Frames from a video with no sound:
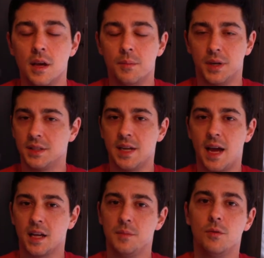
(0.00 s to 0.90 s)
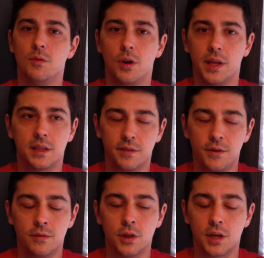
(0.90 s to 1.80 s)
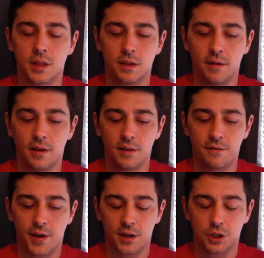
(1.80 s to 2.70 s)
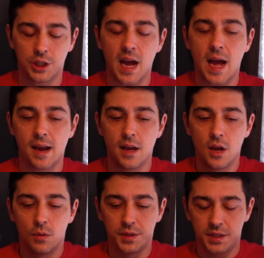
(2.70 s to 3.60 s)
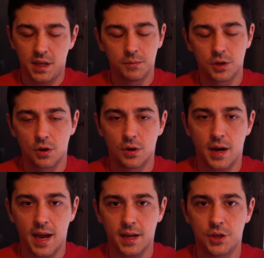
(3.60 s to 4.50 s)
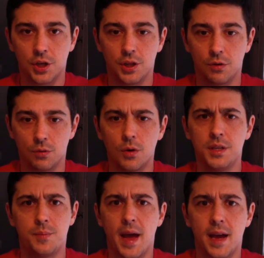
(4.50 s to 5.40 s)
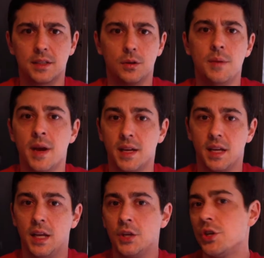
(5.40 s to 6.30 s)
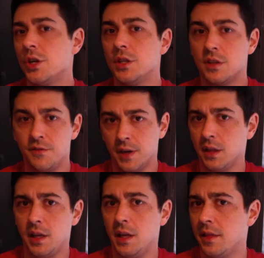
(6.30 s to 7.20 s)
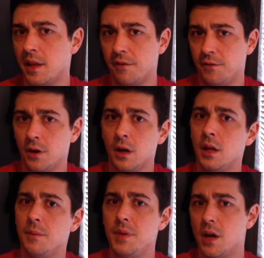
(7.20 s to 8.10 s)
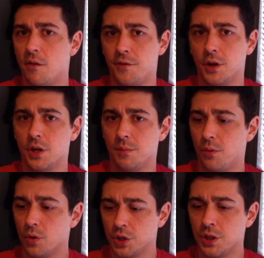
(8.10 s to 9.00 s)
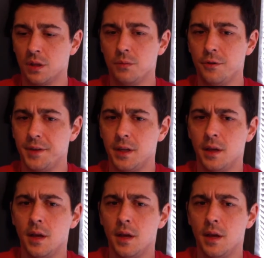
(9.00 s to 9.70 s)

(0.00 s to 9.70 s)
but it's not going to be Rhodey. Because if you even look in the, in the final shot, when the teams are going at each other, Rhodey's back. So he might get injured severely in that fall and be out for a good portion of the movie,